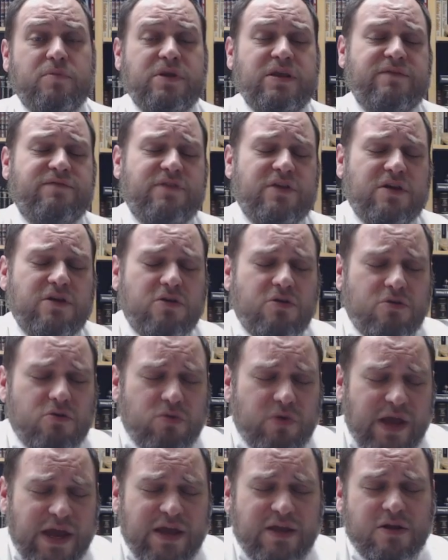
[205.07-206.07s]
But even a
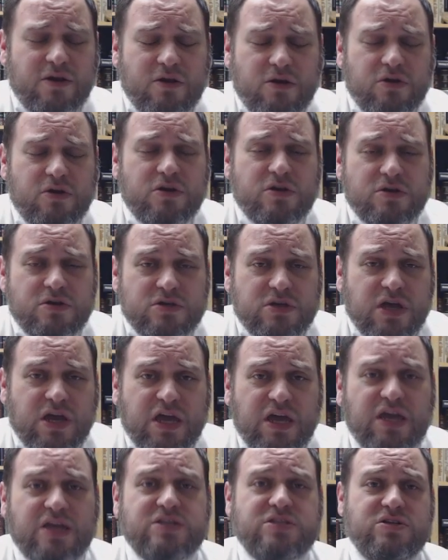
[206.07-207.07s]
greater
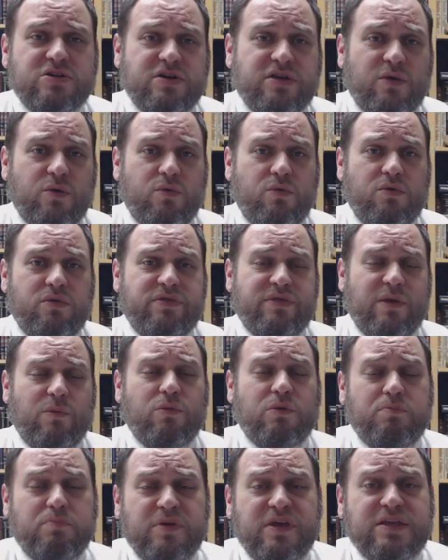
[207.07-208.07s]
chizuk
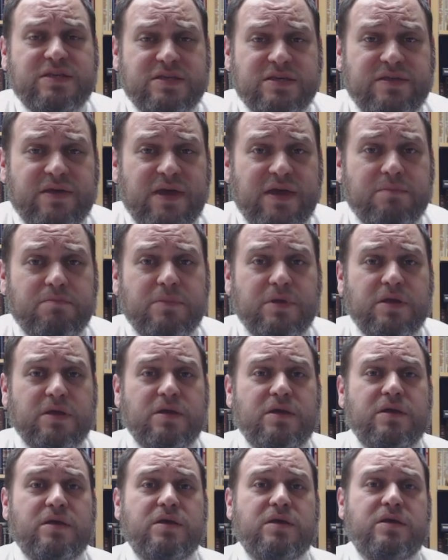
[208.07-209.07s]
that would be to them
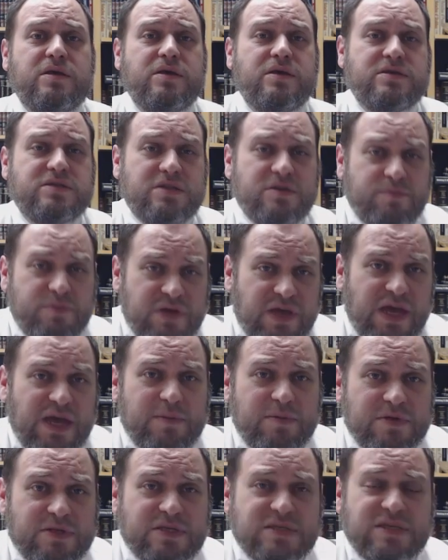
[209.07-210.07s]
is to be
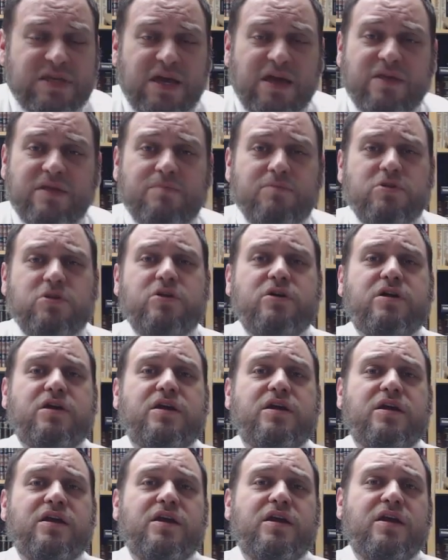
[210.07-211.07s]
able to tell them, look,